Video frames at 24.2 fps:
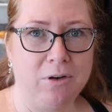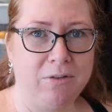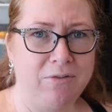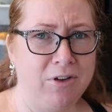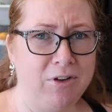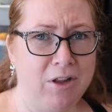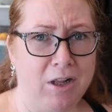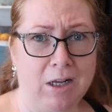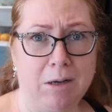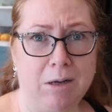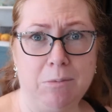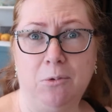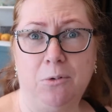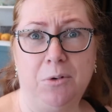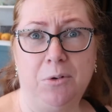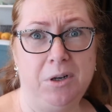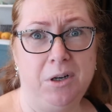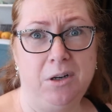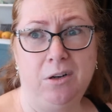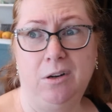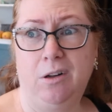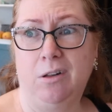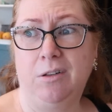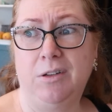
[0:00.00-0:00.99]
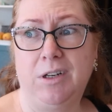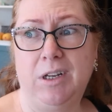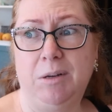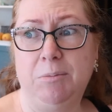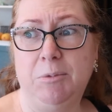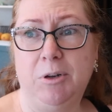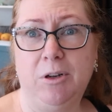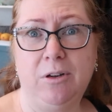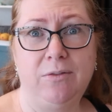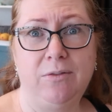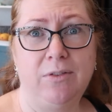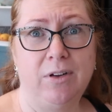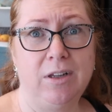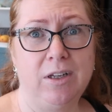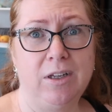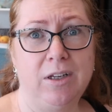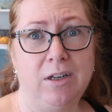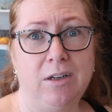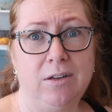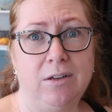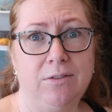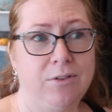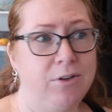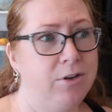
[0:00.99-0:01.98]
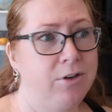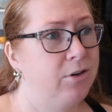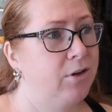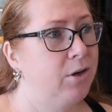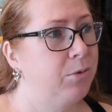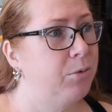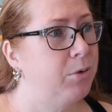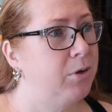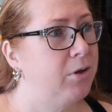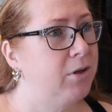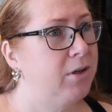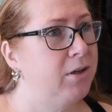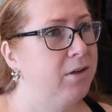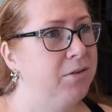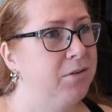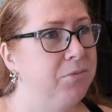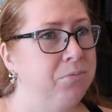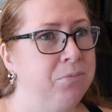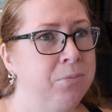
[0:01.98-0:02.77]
I feel like I'm already in holiday mode, funnily enough. I don't know why.